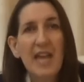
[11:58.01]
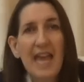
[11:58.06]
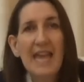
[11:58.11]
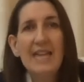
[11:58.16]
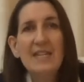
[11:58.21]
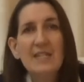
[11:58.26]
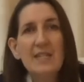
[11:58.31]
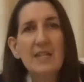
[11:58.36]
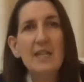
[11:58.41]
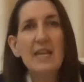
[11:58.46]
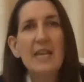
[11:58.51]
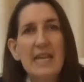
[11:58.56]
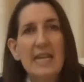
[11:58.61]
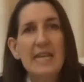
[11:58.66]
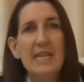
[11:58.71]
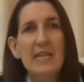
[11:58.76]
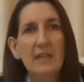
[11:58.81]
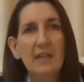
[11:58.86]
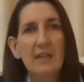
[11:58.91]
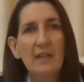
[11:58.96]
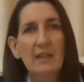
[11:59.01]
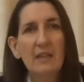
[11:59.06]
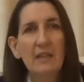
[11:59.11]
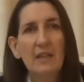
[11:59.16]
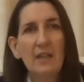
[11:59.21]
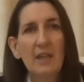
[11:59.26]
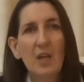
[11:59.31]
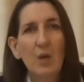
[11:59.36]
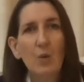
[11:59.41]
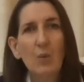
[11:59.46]
enter in.
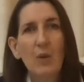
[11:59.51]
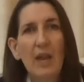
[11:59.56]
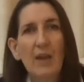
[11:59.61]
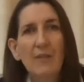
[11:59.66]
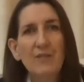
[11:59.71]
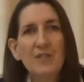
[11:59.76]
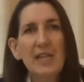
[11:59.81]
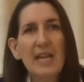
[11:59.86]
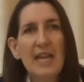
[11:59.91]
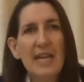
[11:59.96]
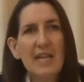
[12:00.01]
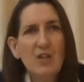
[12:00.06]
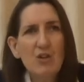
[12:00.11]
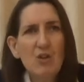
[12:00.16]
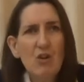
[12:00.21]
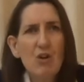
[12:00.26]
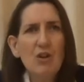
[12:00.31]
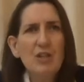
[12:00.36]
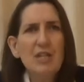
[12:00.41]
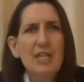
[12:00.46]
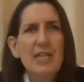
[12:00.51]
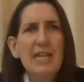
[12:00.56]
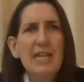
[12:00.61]
We have to let God in